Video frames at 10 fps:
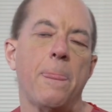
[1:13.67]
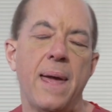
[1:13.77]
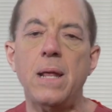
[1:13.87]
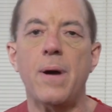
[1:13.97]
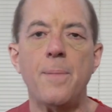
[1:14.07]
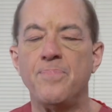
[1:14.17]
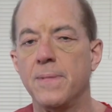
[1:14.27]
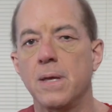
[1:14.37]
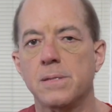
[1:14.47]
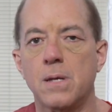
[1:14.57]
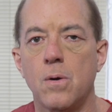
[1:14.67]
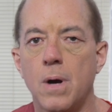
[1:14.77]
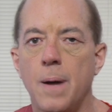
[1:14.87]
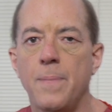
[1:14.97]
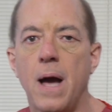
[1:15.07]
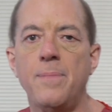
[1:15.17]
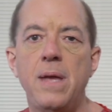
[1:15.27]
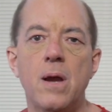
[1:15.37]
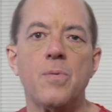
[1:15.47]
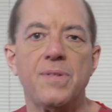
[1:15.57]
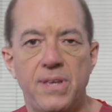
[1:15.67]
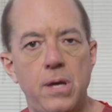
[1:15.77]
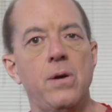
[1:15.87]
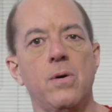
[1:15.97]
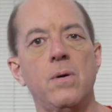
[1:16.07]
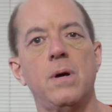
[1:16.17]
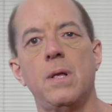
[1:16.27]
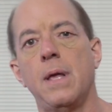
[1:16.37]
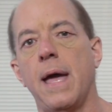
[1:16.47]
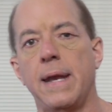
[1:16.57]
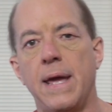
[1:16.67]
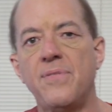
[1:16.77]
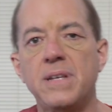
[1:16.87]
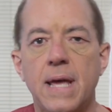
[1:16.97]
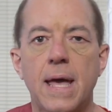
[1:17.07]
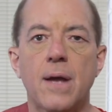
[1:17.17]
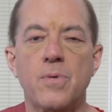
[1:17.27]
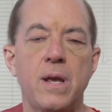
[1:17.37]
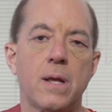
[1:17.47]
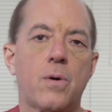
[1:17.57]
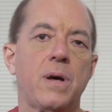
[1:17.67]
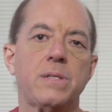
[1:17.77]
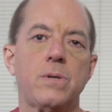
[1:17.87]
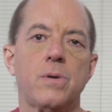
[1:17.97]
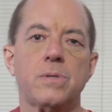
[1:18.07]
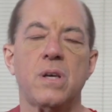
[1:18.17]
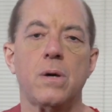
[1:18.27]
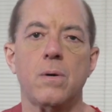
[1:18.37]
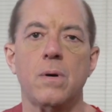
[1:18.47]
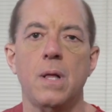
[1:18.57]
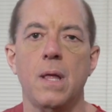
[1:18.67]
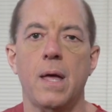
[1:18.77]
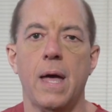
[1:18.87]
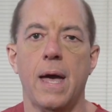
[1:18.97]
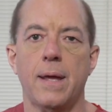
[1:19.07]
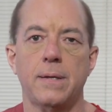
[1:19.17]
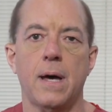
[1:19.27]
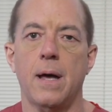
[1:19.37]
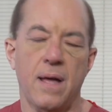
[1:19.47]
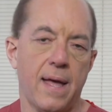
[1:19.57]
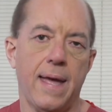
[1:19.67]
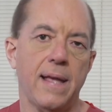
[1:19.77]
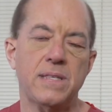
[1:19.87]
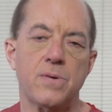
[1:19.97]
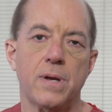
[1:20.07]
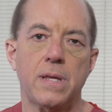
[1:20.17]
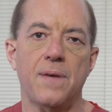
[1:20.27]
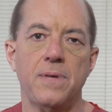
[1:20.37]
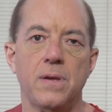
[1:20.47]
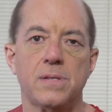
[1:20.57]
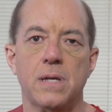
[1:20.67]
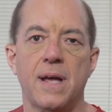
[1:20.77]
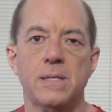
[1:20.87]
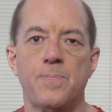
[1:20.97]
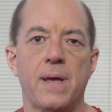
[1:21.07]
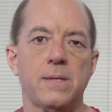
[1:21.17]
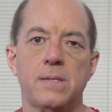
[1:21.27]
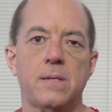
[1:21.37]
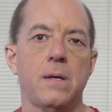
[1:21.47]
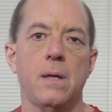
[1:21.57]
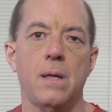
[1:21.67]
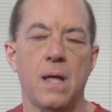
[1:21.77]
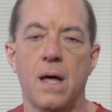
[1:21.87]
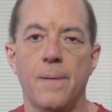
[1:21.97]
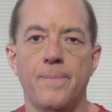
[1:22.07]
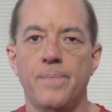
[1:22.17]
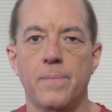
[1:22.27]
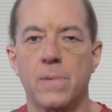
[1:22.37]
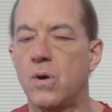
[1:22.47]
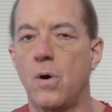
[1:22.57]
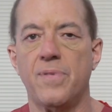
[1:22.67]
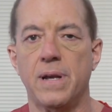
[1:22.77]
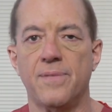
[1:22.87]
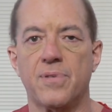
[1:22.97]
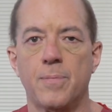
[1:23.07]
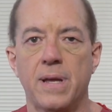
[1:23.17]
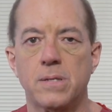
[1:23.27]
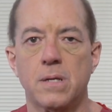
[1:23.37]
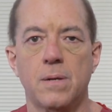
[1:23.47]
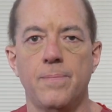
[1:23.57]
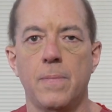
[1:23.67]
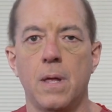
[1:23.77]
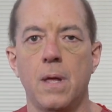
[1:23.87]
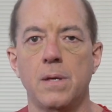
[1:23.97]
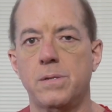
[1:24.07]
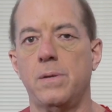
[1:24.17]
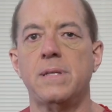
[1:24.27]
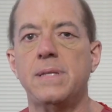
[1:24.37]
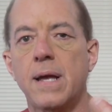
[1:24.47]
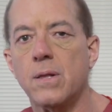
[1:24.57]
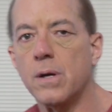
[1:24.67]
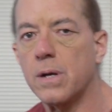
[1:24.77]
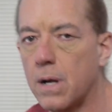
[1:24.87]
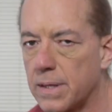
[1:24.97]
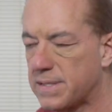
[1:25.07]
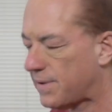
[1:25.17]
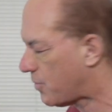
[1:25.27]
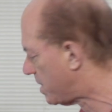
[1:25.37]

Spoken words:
Anyway, I'm here with you. And every day I read a question or two and I answer it, giving you science-based COVID information. So let's take a look at our list of